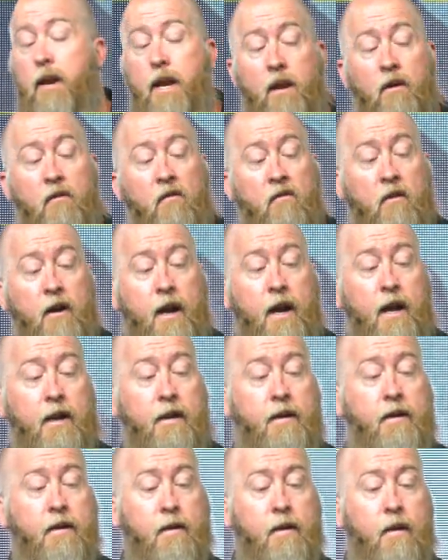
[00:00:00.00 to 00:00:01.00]
We need a
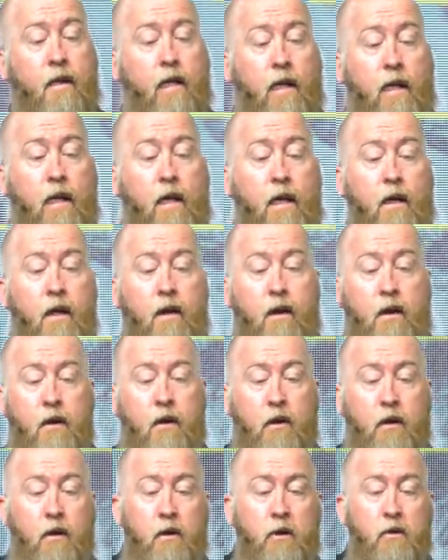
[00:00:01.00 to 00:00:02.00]
friend
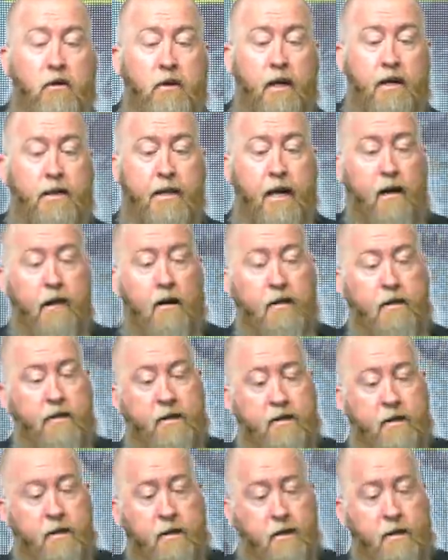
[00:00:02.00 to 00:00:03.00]
who's going to tell
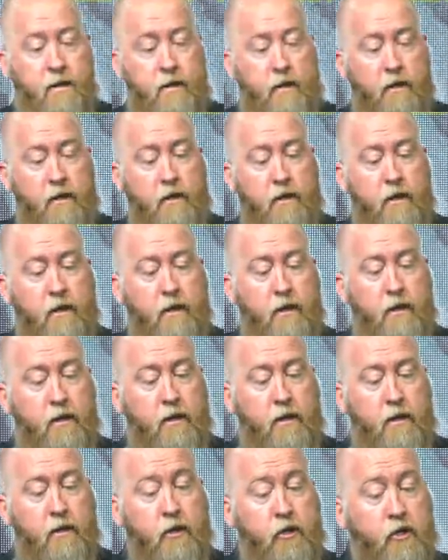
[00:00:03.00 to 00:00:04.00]
us
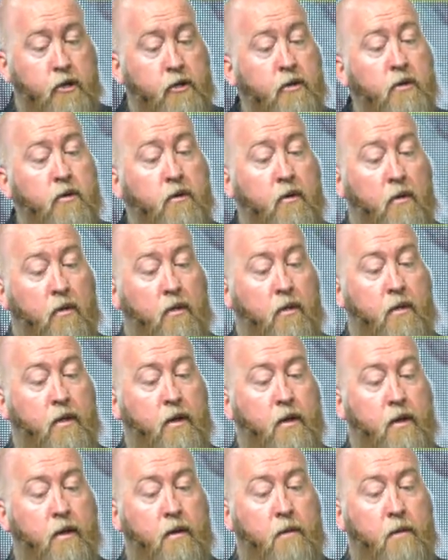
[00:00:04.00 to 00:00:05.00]
the truth.